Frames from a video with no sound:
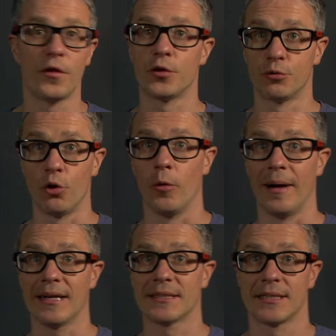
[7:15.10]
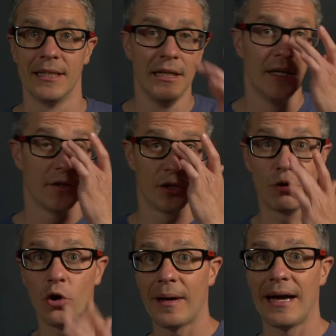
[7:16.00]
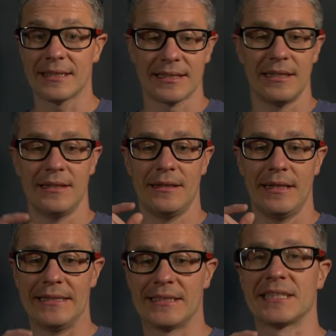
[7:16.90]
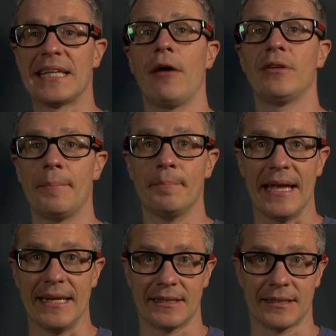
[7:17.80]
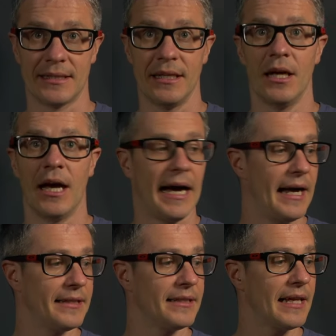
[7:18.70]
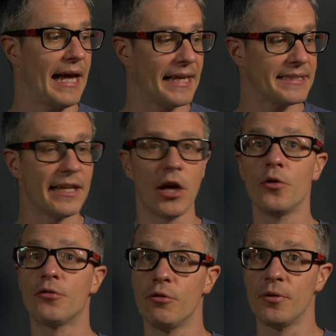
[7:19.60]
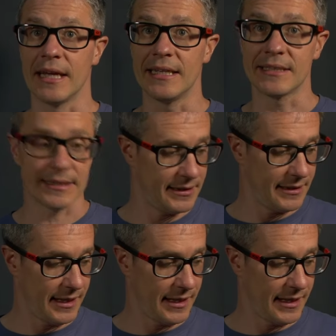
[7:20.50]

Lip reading: the drawbacks. The drawbacks is the sound it makes. And as I go through this,